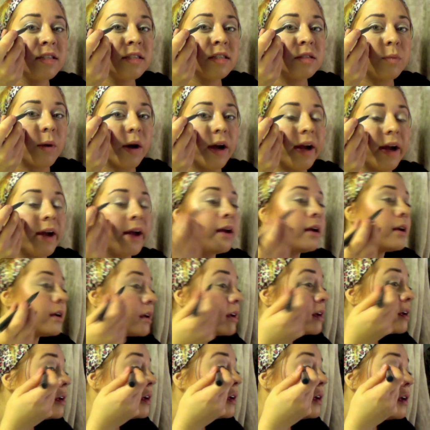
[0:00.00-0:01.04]
this
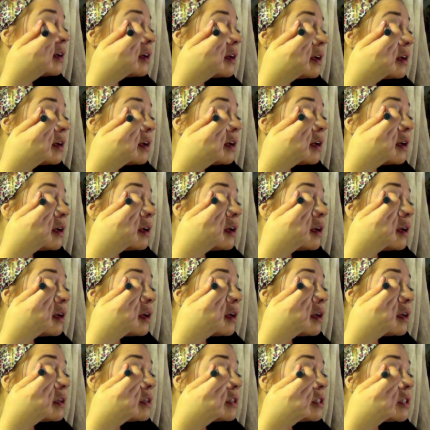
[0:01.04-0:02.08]
way
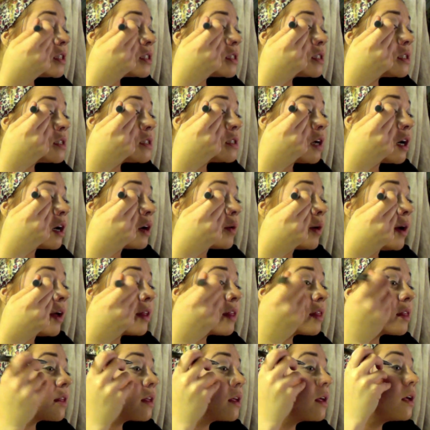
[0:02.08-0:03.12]
just to
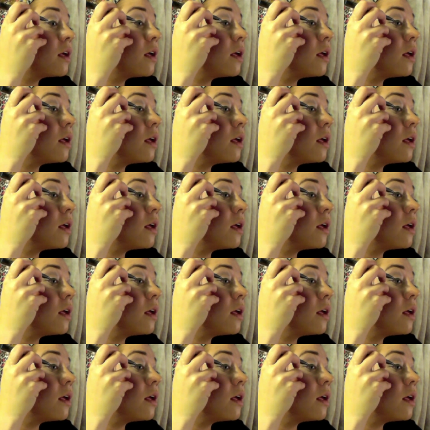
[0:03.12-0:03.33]
start with.